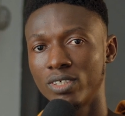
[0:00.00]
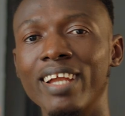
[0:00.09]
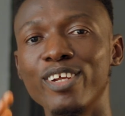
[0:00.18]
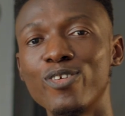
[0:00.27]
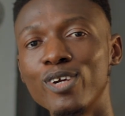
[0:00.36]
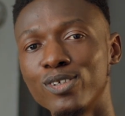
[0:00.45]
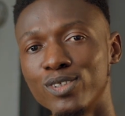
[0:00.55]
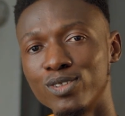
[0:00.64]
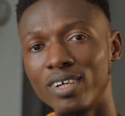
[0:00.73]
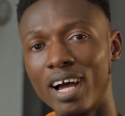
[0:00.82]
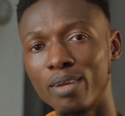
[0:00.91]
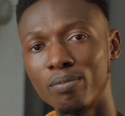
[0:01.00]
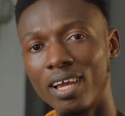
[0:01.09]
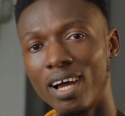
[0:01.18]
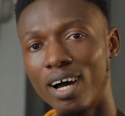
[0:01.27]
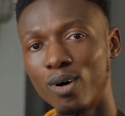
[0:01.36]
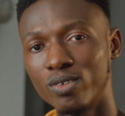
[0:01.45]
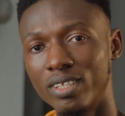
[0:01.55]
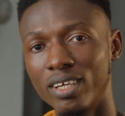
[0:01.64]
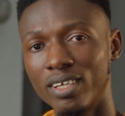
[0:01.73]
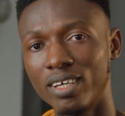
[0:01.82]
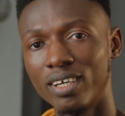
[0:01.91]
And the creators you admire out there